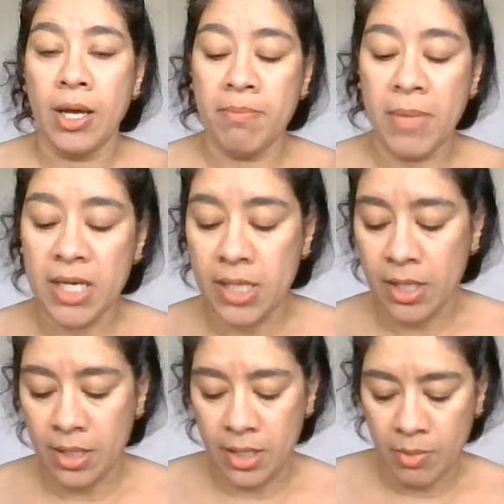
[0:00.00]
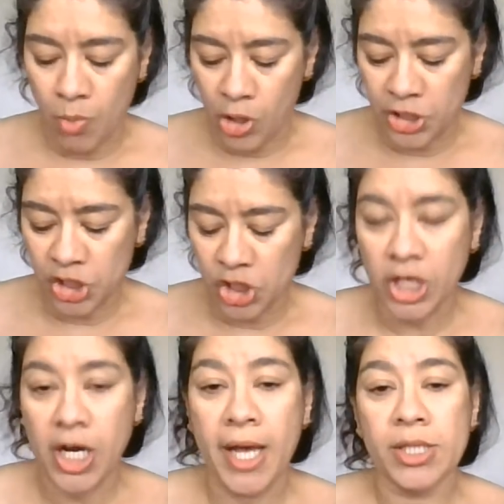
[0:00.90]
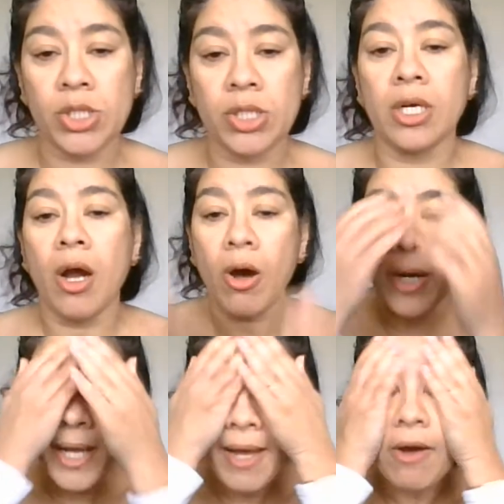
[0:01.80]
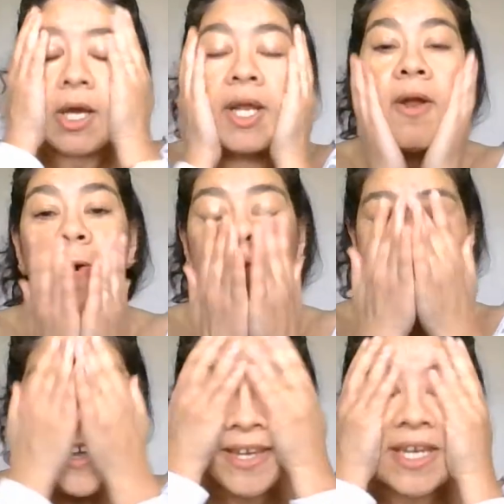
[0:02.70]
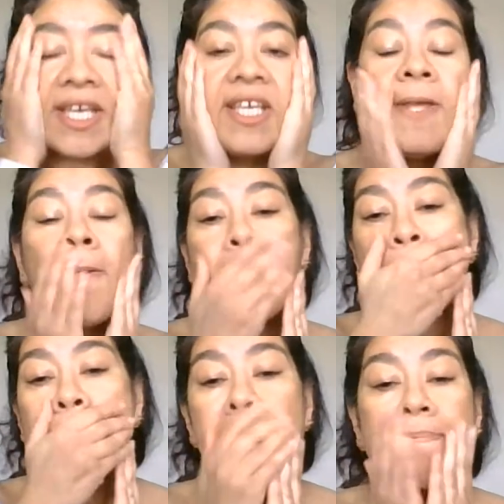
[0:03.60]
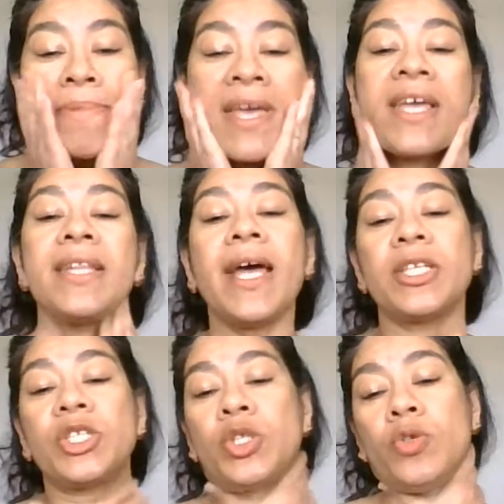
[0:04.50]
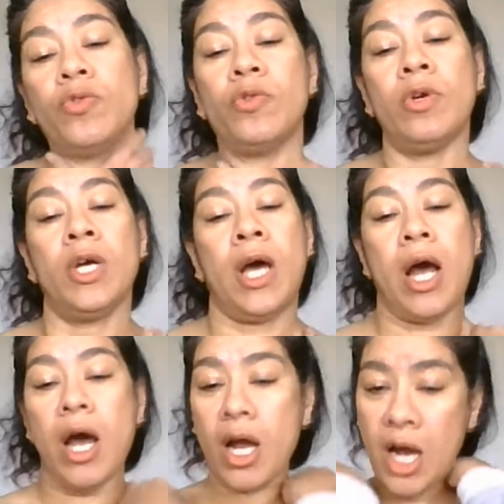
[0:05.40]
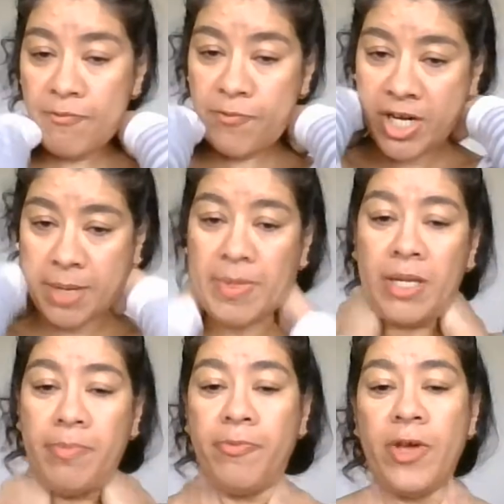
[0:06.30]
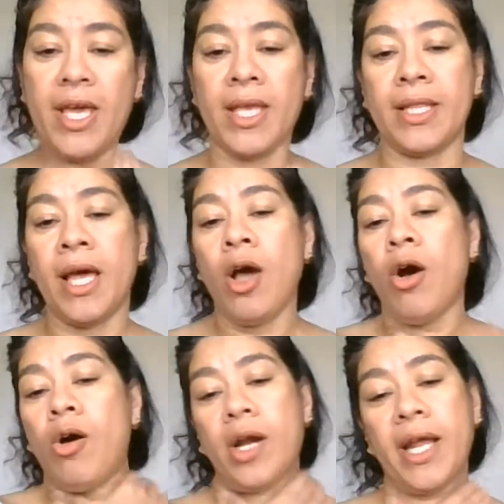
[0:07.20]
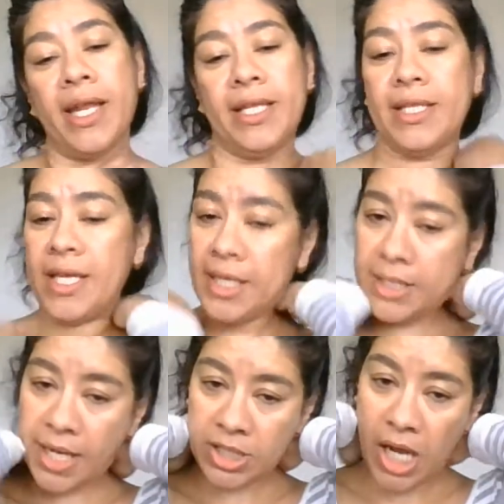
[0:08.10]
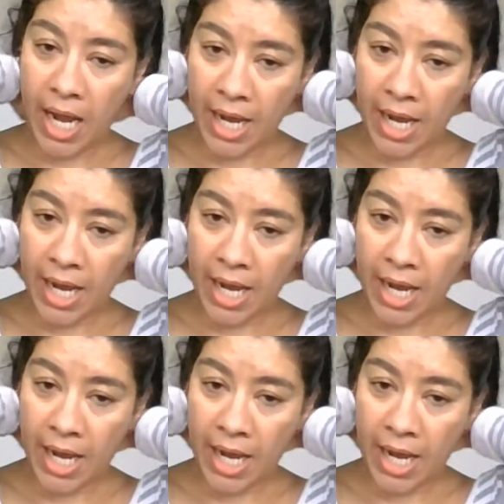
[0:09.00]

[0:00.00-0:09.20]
moisturizer or oil of any thing that you are comfortable with or anything that